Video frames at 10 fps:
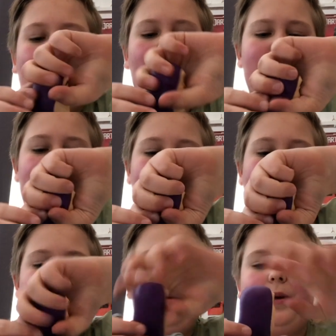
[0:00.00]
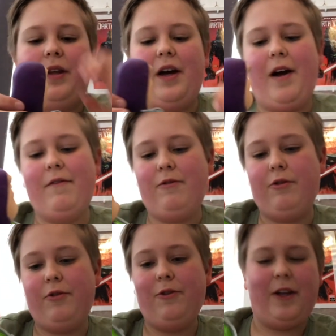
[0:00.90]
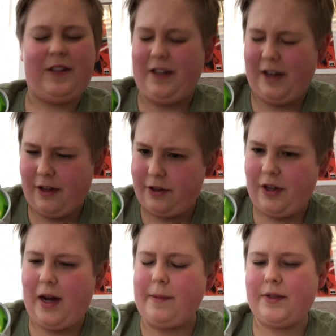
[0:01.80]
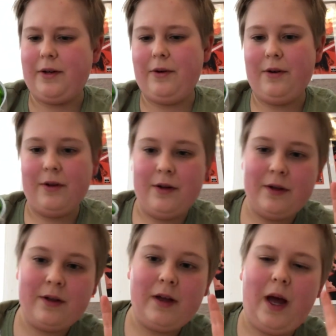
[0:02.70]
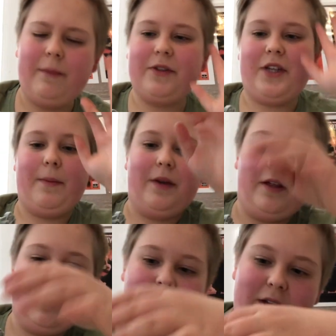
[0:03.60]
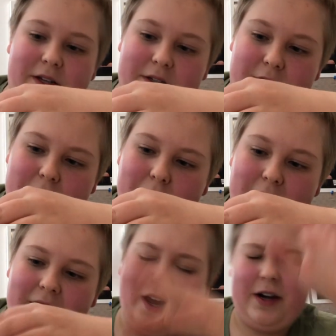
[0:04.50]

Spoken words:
oil the motor, but I have to do that another time. So I'm just happy that it has a new head and